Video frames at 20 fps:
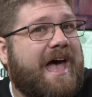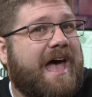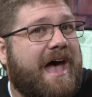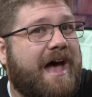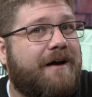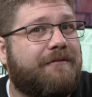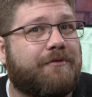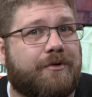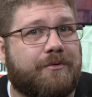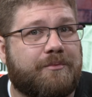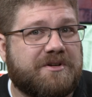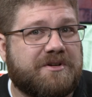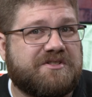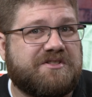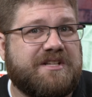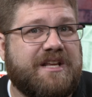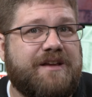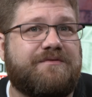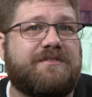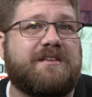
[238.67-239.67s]
ever
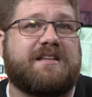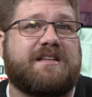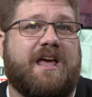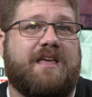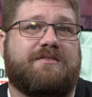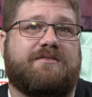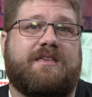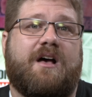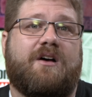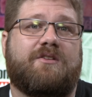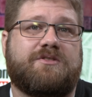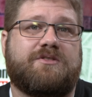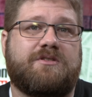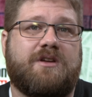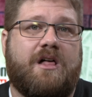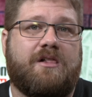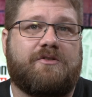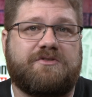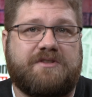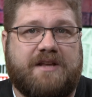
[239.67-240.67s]
received the ten thousand
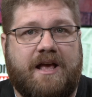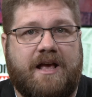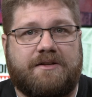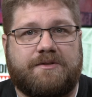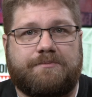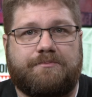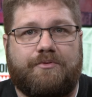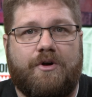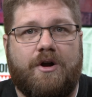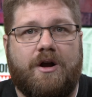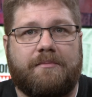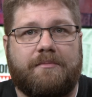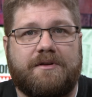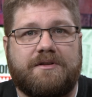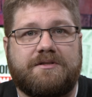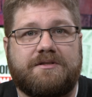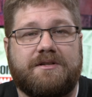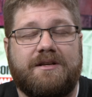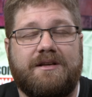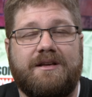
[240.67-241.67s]
dollars as
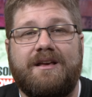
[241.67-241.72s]
promised,